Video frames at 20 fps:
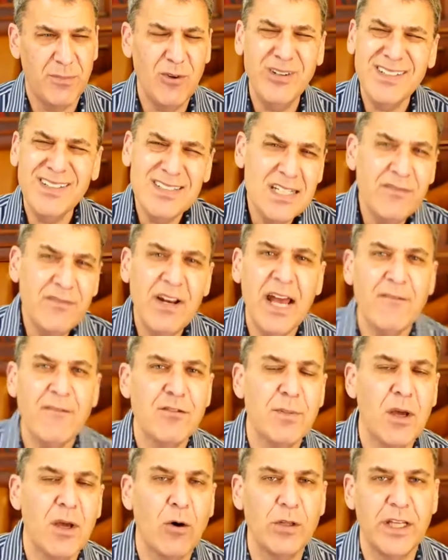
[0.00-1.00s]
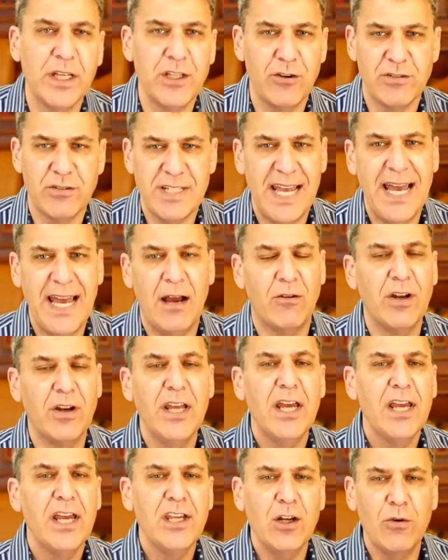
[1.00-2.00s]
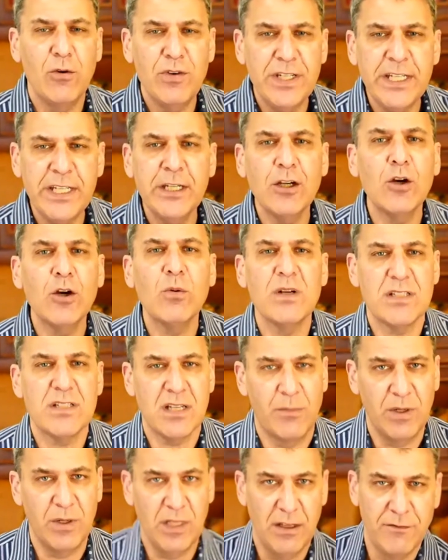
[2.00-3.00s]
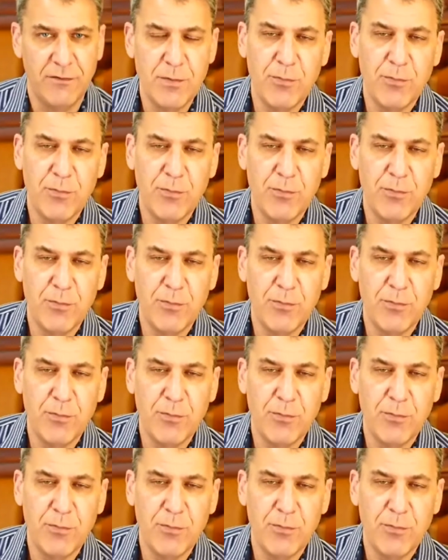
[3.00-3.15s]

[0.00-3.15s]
or it doesn't even have to be only in your town, you know, near where someone lived.